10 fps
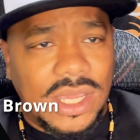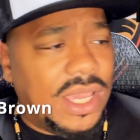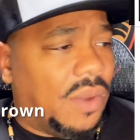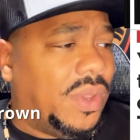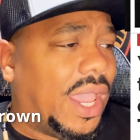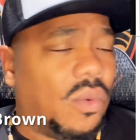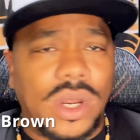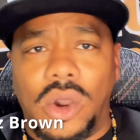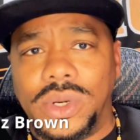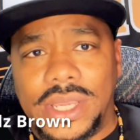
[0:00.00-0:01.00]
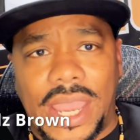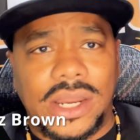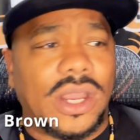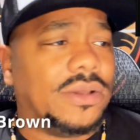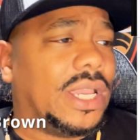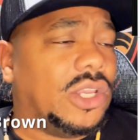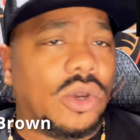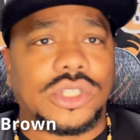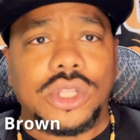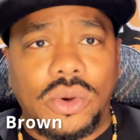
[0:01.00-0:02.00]
And we had one older guy in the car like, "Yo,
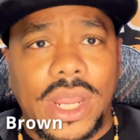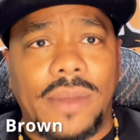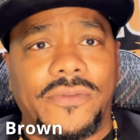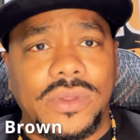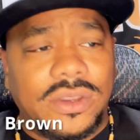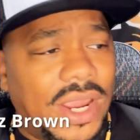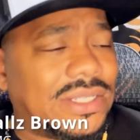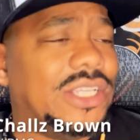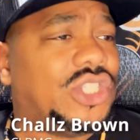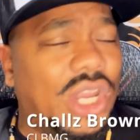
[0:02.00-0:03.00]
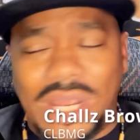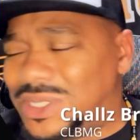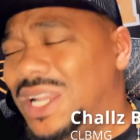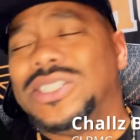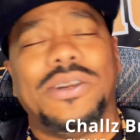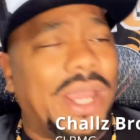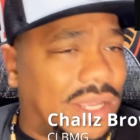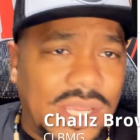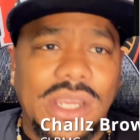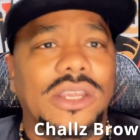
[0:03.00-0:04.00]
slow down before you crash." Like, shut your ass,
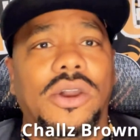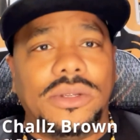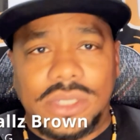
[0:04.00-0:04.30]
yo.